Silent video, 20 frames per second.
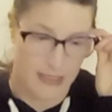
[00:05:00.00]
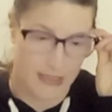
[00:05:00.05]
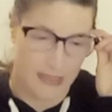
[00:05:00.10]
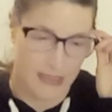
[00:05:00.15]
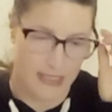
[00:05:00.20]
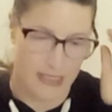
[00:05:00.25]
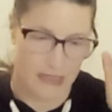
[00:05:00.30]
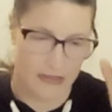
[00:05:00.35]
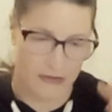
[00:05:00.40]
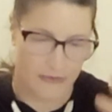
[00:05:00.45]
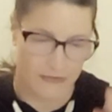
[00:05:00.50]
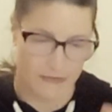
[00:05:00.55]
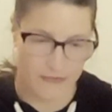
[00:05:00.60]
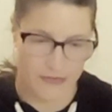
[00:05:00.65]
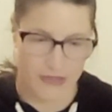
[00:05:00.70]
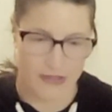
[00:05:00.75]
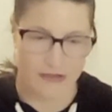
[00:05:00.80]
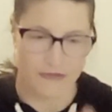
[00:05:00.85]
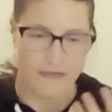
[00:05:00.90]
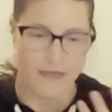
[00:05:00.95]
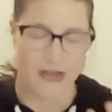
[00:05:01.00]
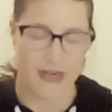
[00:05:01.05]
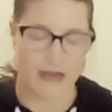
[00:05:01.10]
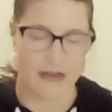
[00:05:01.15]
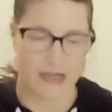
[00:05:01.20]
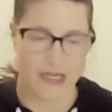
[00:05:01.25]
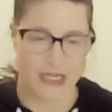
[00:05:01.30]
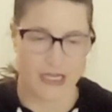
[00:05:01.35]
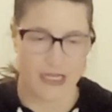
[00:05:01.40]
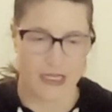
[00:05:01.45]
It'll feel
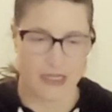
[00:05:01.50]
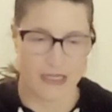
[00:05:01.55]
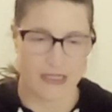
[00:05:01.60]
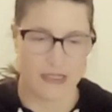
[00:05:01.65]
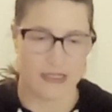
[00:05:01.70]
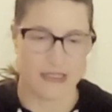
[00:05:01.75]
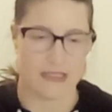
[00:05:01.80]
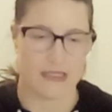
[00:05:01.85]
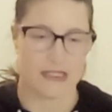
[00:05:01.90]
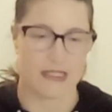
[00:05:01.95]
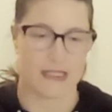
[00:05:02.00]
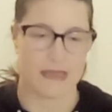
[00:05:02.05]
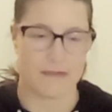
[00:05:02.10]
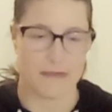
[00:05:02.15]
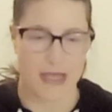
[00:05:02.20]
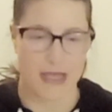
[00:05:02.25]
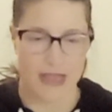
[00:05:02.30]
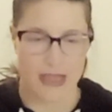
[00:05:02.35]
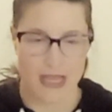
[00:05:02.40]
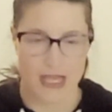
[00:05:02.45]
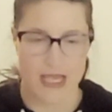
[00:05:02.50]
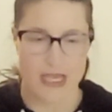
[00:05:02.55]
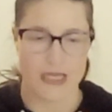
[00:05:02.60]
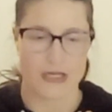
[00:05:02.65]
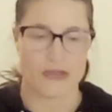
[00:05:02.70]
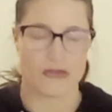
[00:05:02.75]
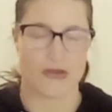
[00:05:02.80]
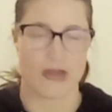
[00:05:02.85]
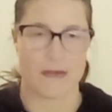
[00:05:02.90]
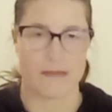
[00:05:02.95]
very cement-like,
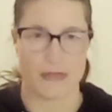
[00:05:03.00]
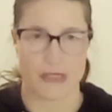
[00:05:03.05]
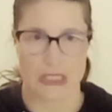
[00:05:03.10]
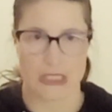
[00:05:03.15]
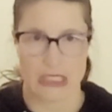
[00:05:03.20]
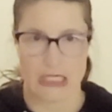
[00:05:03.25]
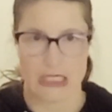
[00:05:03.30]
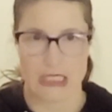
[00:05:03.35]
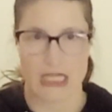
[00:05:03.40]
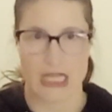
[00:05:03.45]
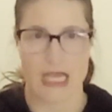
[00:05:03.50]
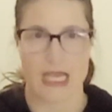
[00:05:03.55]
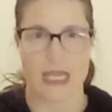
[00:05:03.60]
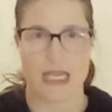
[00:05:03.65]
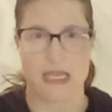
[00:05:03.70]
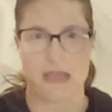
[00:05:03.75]
trampoline-like.